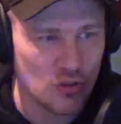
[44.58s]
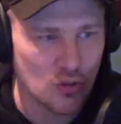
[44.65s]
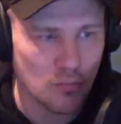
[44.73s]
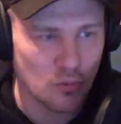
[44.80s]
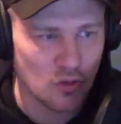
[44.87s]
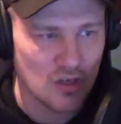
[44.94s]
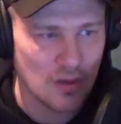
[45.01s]
it or
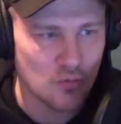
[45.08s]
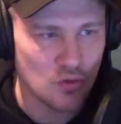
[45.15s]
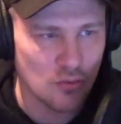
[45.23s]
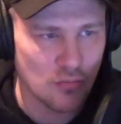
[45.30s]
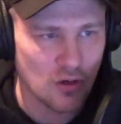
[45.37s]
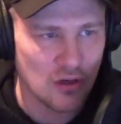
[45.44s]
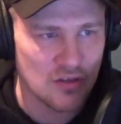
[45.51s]
put it up in
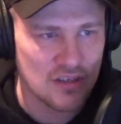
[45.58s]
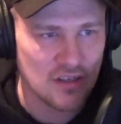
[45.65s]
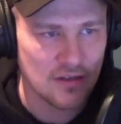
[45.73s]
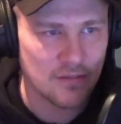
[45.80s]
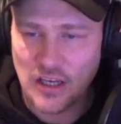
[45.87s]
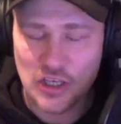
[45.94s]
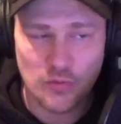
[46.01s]
your
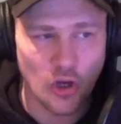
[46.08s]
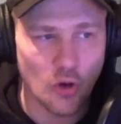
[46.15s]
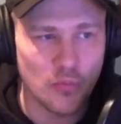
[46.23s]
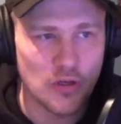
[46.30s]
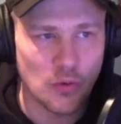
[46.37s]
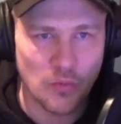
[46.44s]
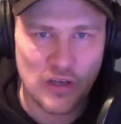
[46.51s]
browser, it will
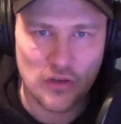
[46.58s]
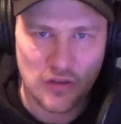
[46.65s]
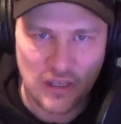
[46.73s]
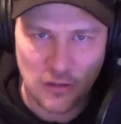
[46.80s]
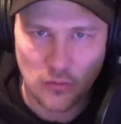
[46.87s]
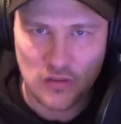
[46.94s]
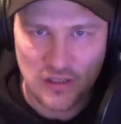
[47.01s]
open a window
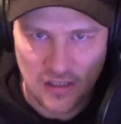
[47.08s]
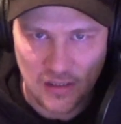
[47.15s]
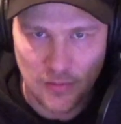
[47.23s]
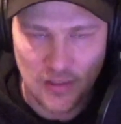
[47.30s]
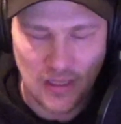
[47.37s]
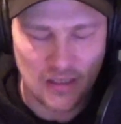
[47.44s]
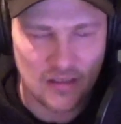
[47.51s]
that looks a little
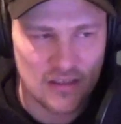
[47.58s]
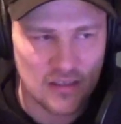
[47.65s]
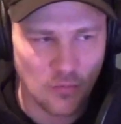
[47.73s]
bit like this.